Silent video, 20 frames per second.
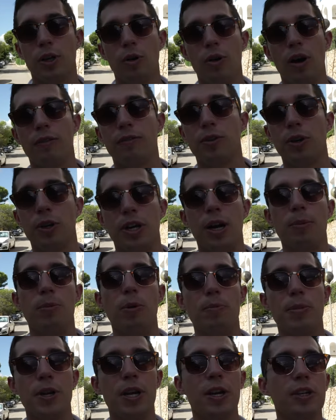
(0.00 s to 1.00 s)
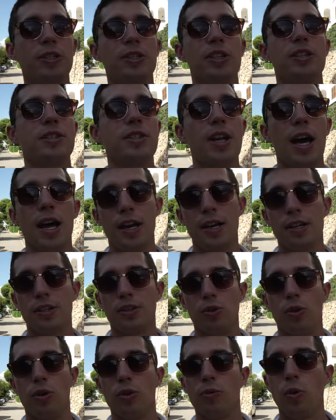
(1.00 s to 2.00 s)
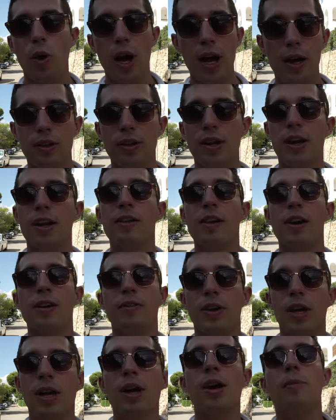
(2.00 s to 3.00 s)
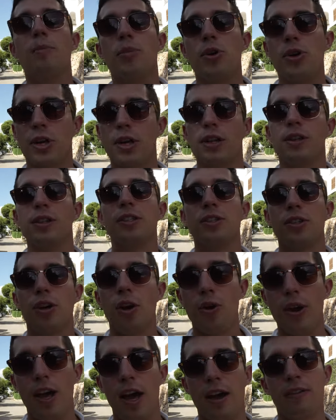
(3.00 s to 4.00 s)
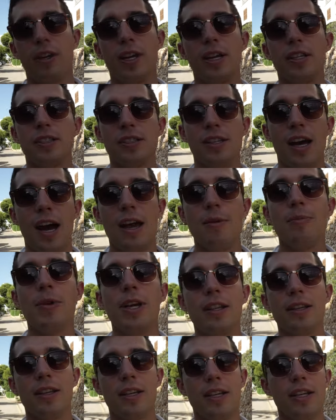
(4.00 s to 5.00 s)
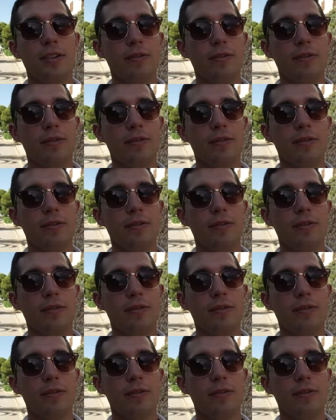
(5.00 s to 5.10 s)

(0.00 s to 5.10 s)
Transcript: to go out for a couple beers, it's not any sort of wild nightlife, but you can at least go and have a nice time in the